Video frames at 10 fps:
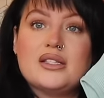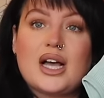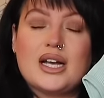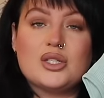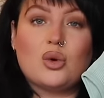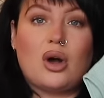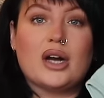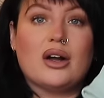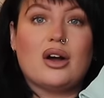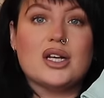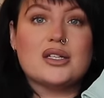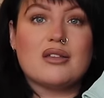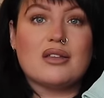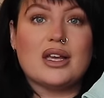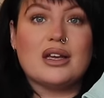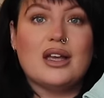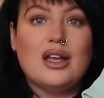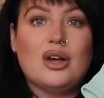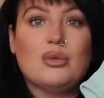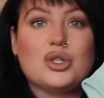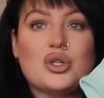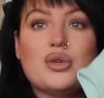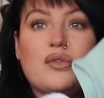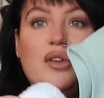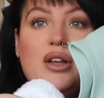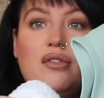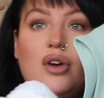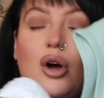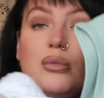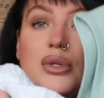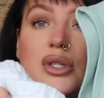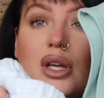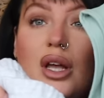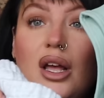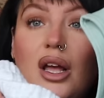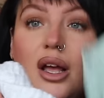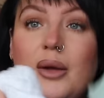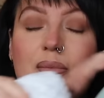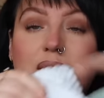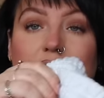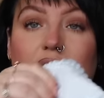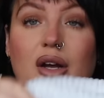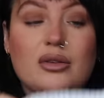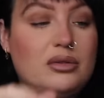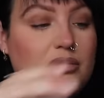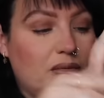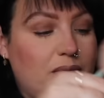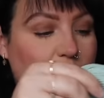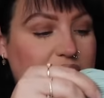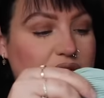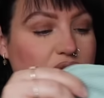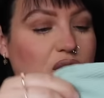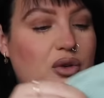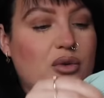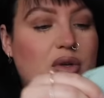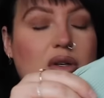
That is quite nice, I think, with just some flip-flops, you know, bodysuit.